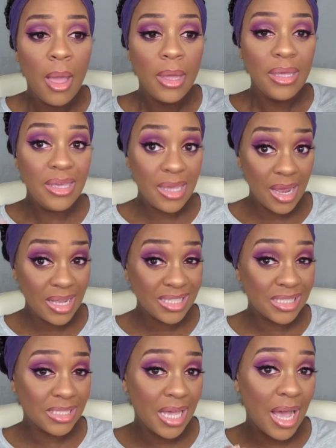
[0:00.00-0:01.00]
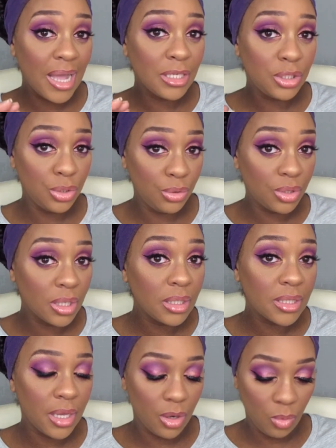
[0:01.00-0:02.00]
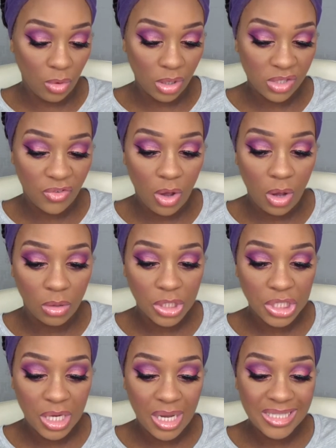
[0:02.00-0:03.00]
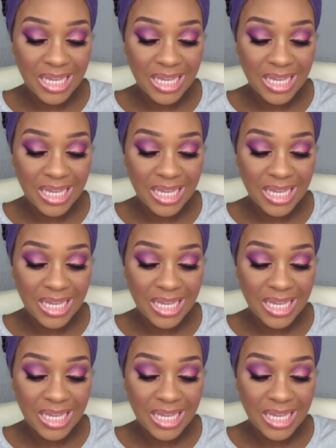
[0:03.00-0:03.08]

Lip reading: Yes, I do think that it works for all shades.